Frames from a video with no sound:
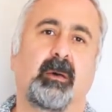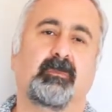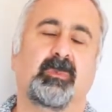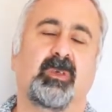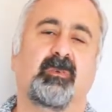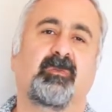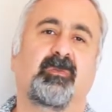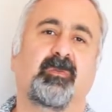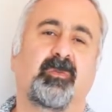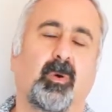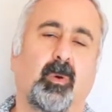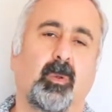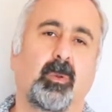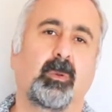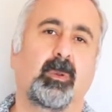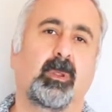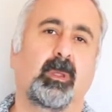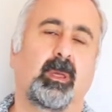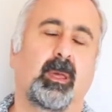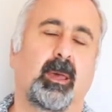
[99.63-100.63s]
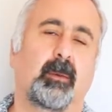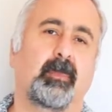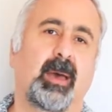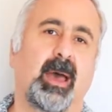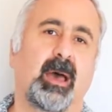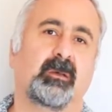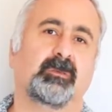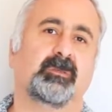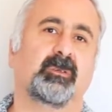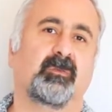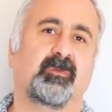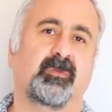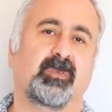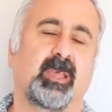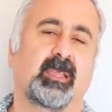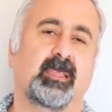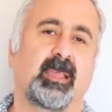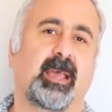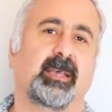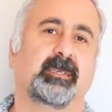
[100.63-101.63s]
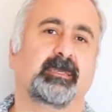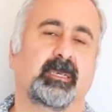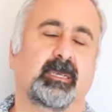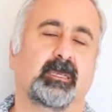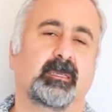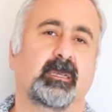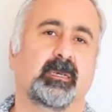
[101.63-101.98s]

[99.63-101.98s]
the full amount of that asset